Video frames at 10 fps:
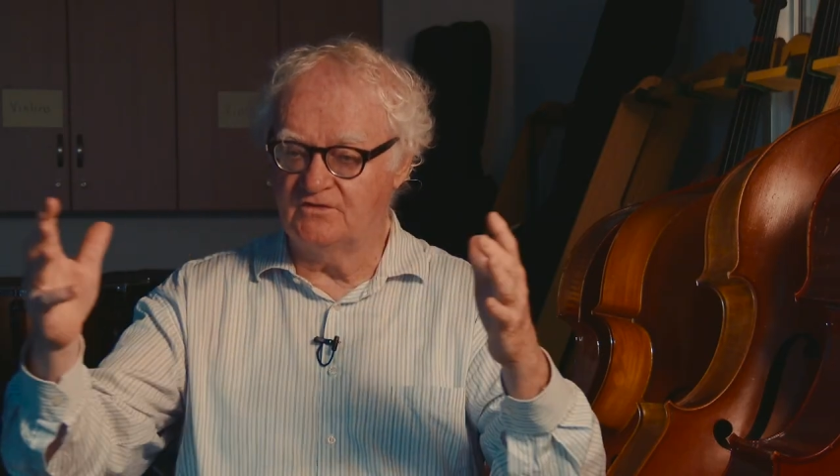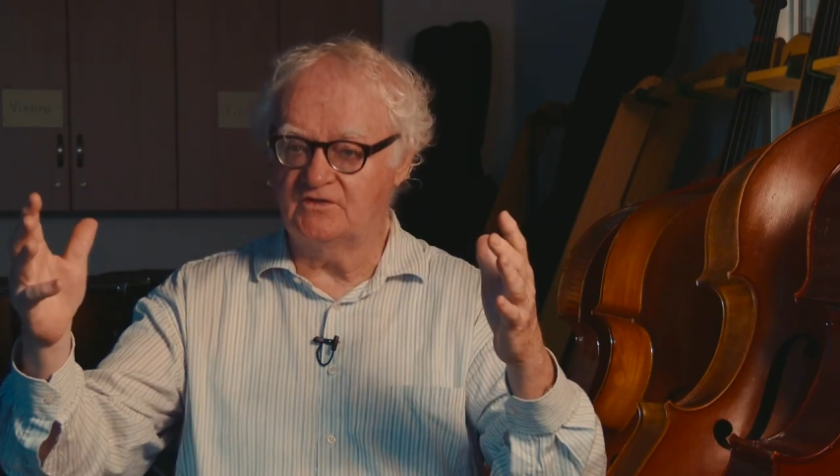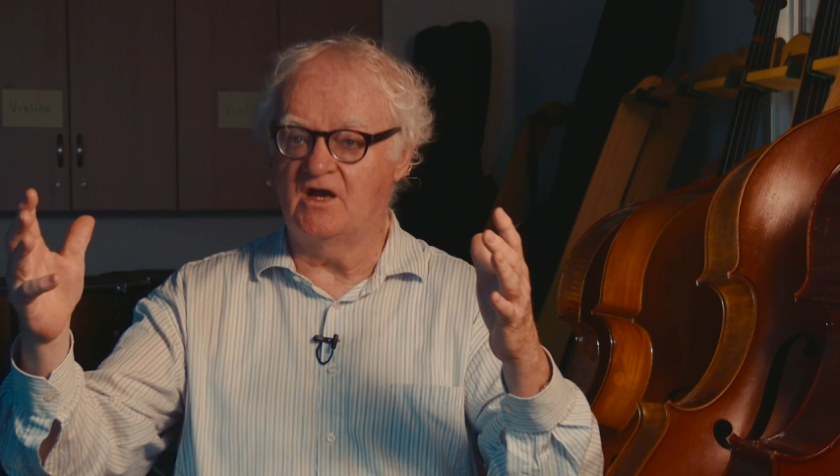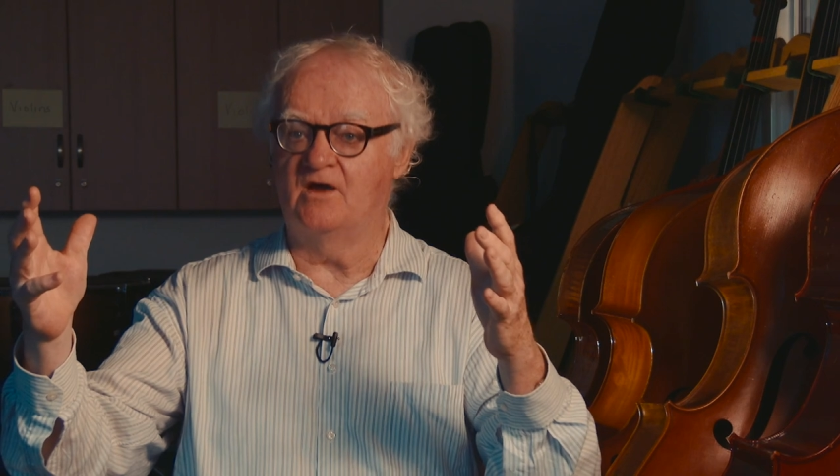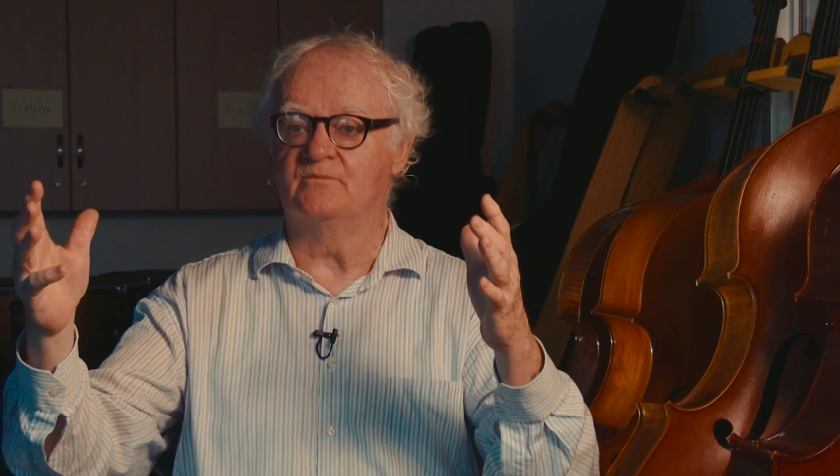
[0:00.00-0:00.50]
that
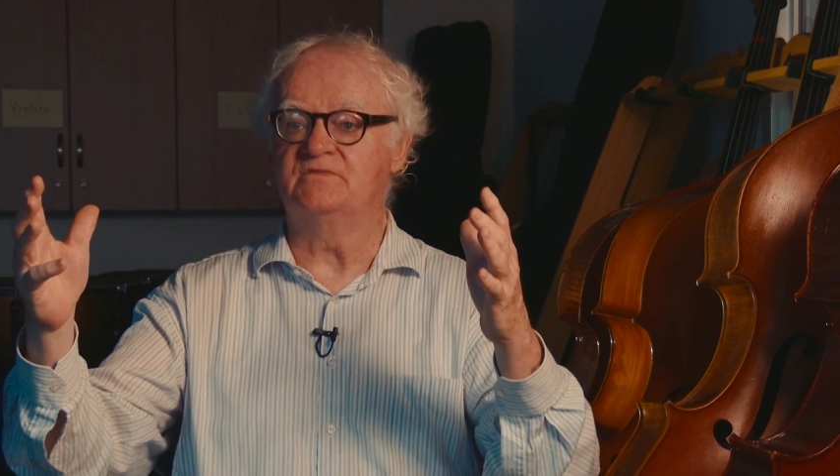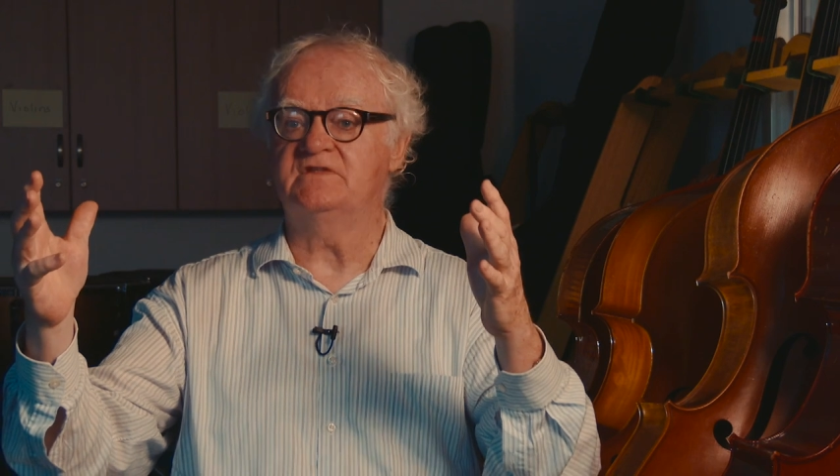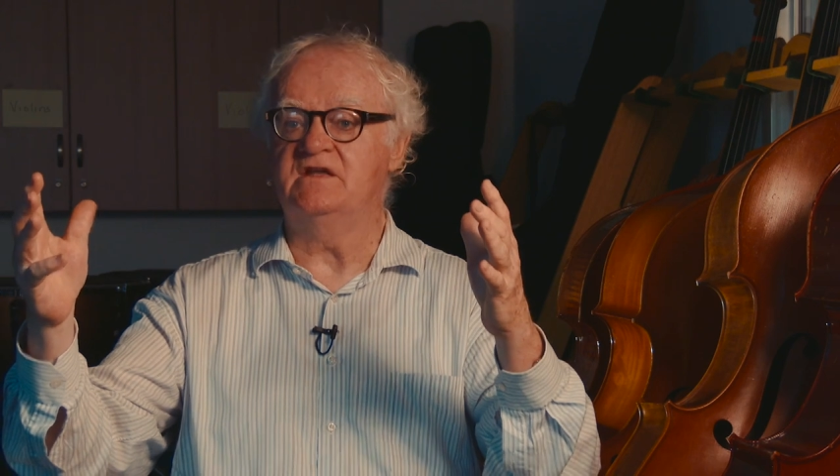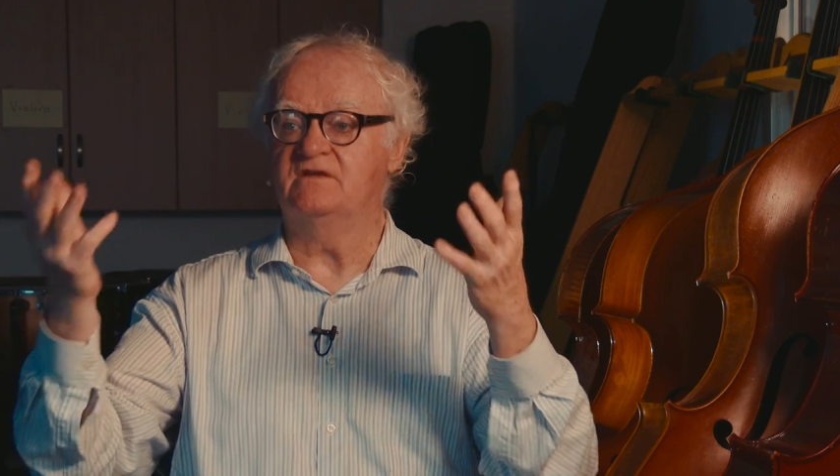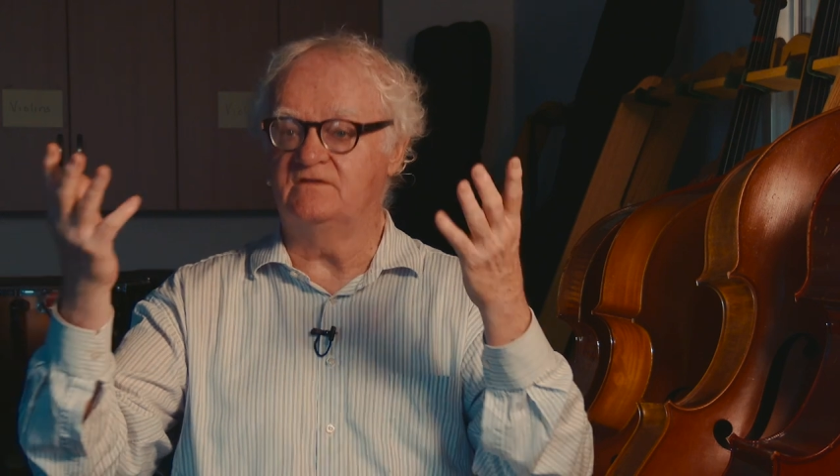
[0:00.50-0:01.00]

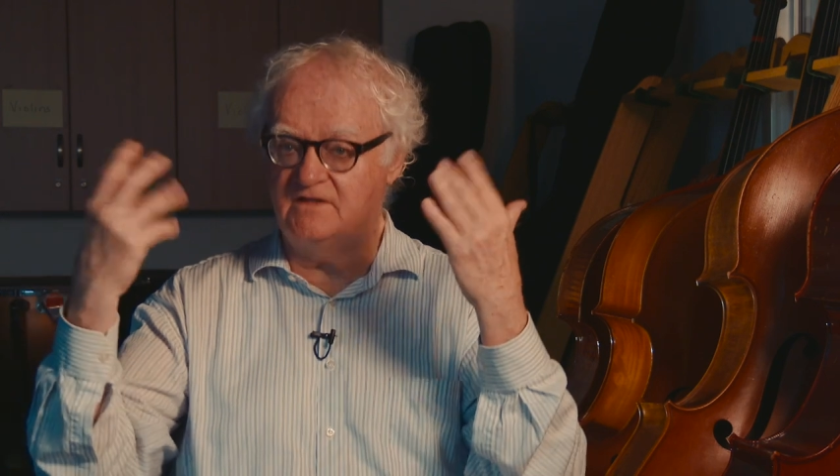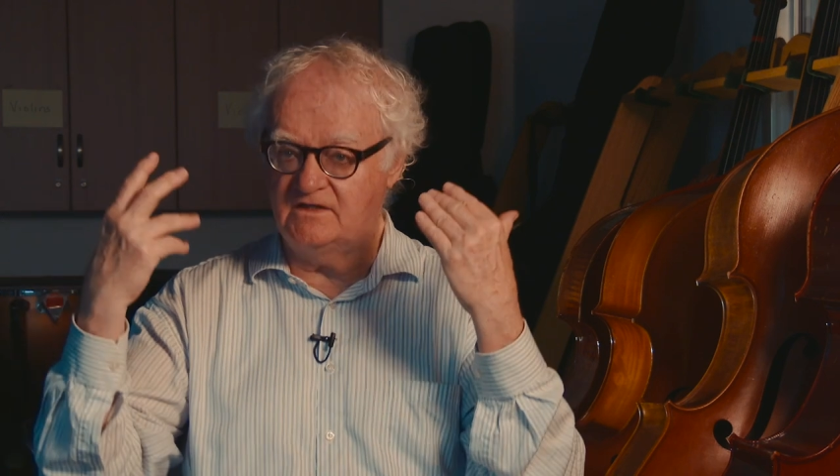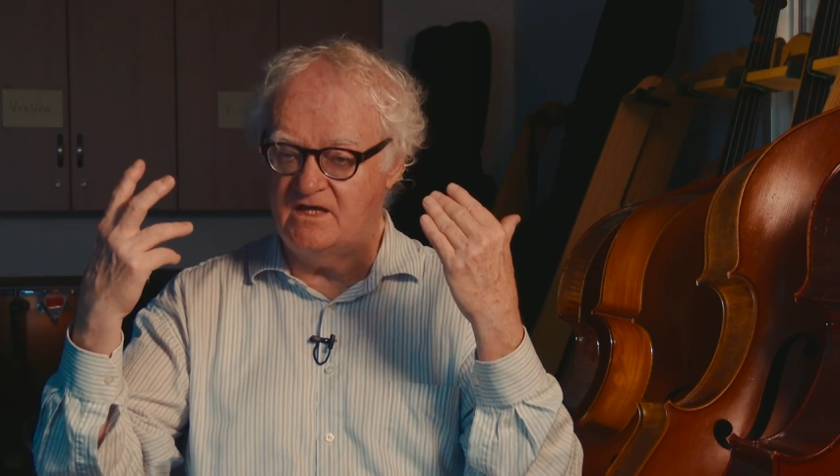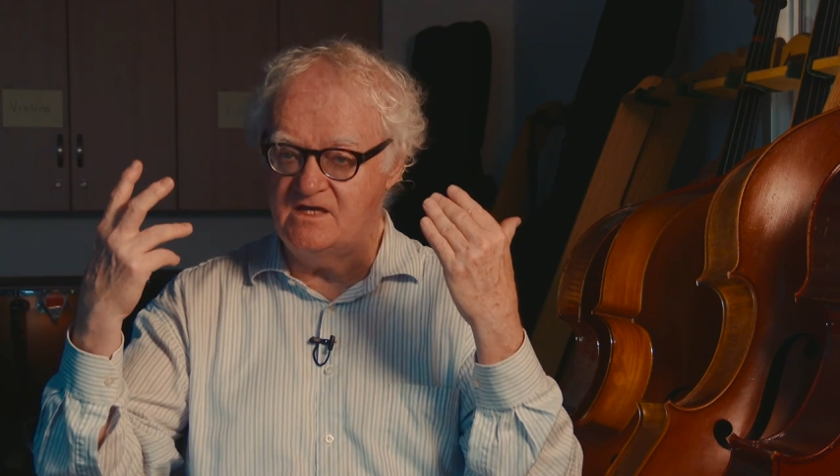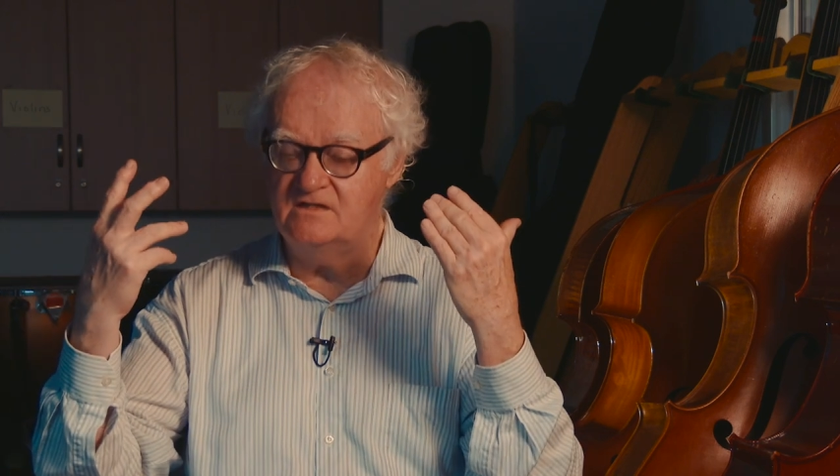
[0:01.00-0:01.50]
comes in
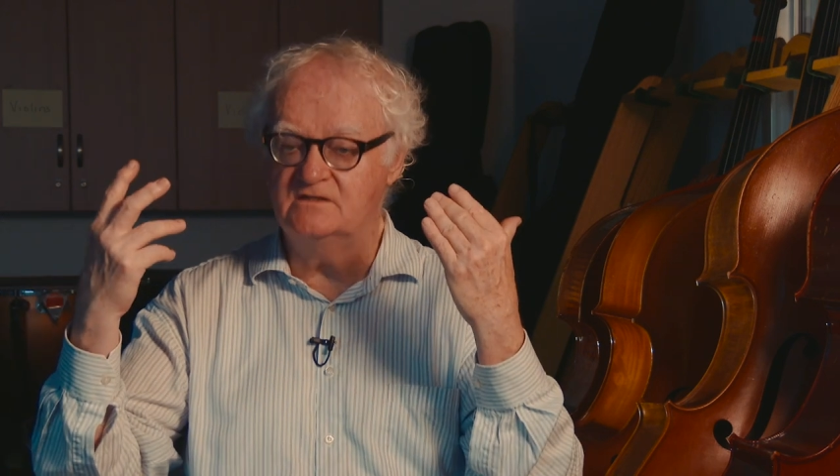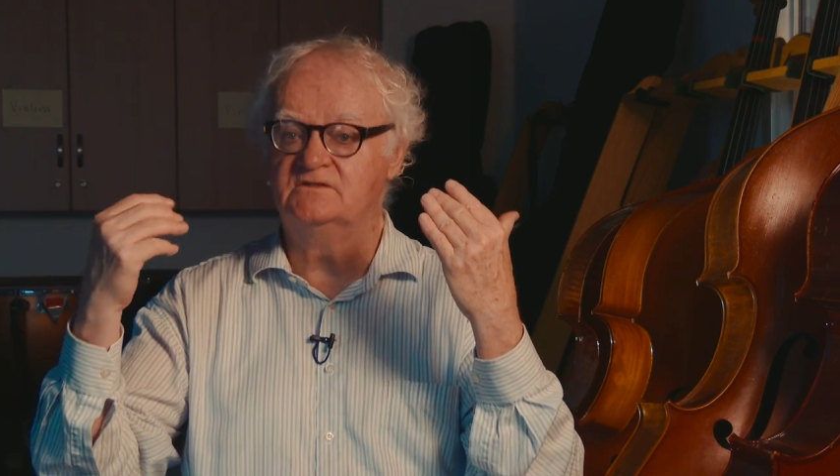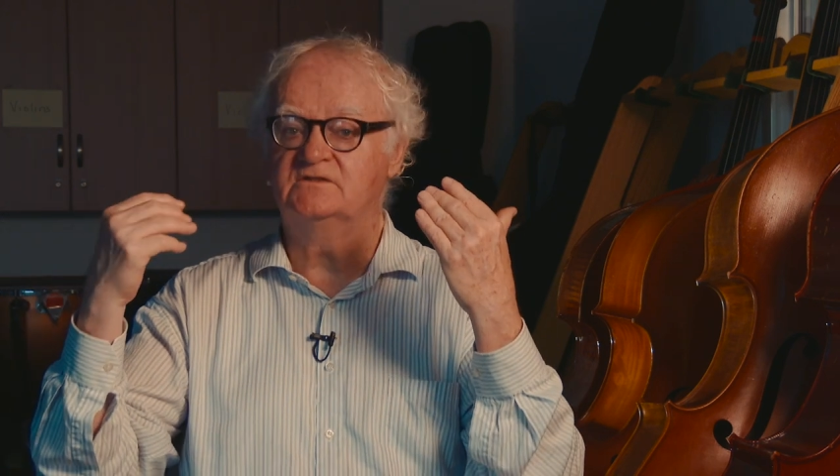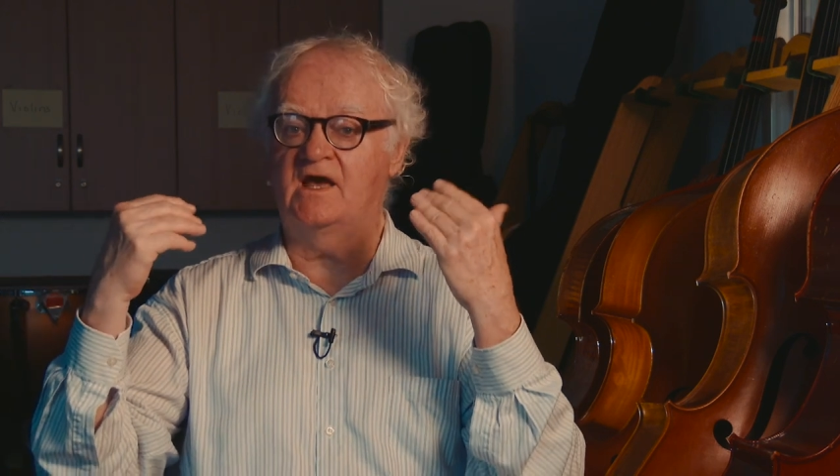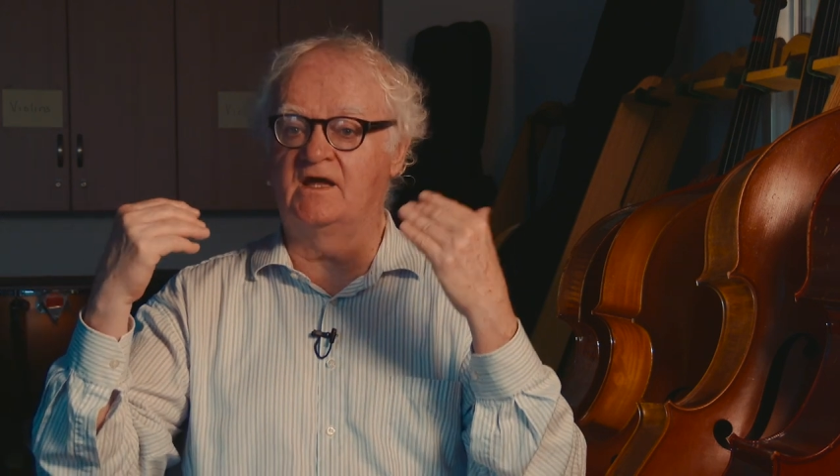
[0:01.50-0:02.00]
thinking